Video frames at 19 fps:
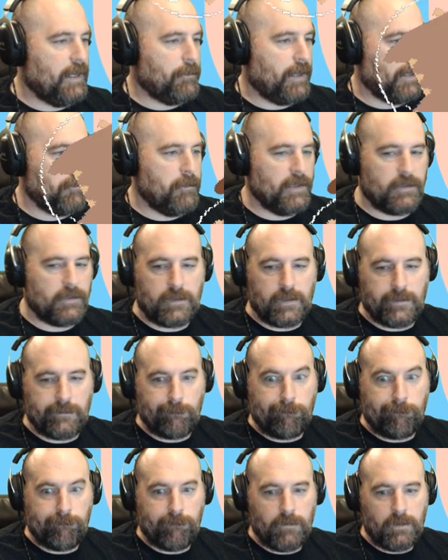but I missed it.
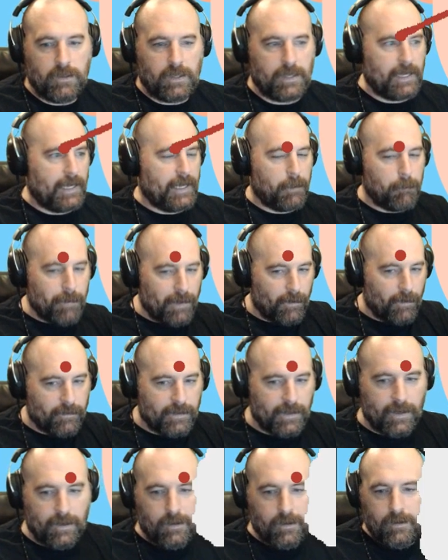I gotta get better at
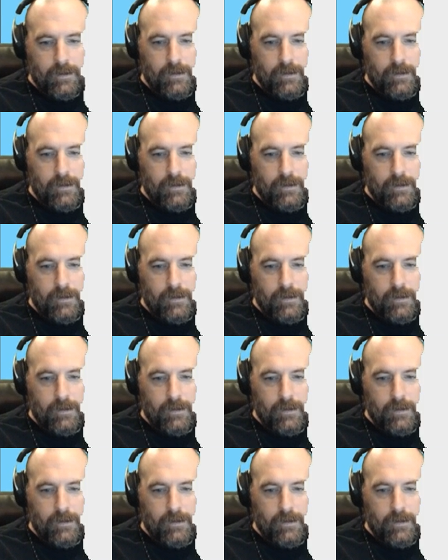that.